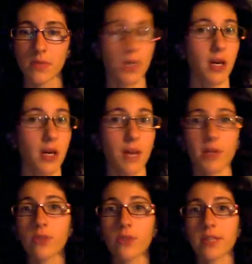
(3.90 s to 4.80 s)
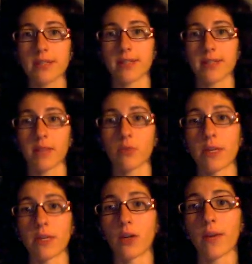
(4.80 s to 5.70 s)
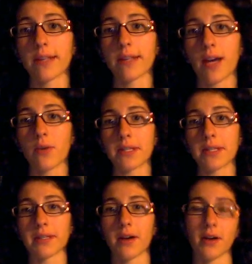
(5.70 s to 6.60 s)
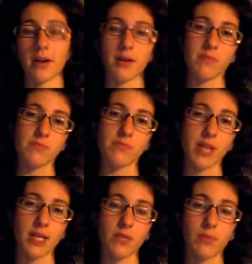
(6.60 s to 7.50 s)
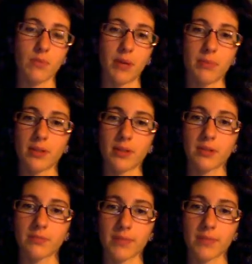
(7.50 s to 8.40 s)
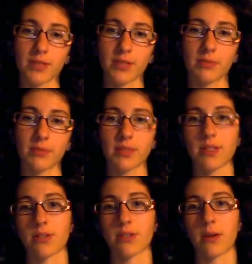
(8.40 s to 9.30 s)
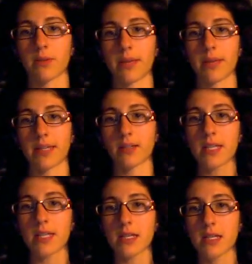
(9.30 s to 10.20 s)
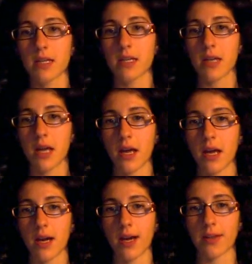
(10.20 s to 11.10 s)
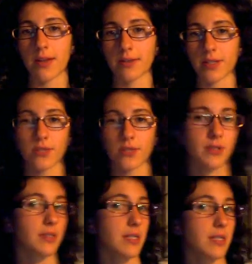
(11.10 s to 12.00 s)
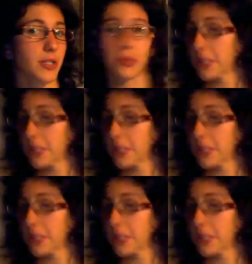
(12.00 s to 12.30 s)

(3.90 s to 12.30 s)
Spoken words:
I'm currently in San Marino right now. It's a tiny republic that's completely surrounded by Italy. And as you can see, it's Christmas